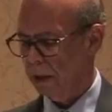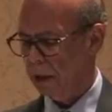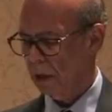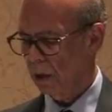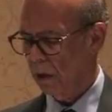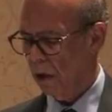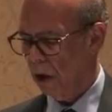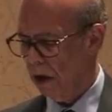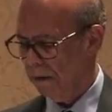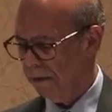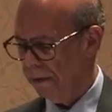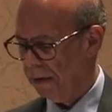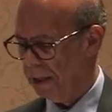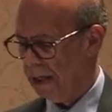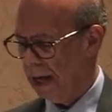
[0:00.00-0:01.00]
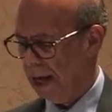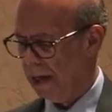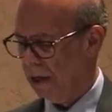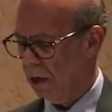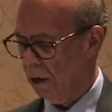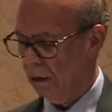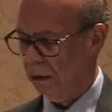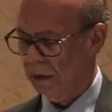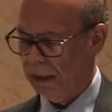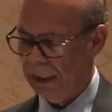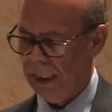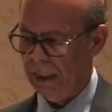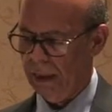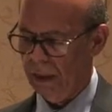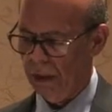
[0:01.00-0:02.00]
so often, not only
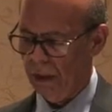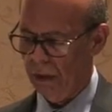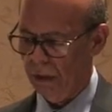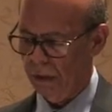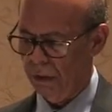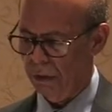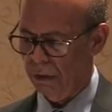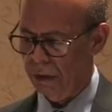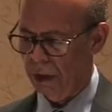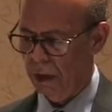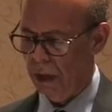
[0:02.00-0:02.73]
in the news,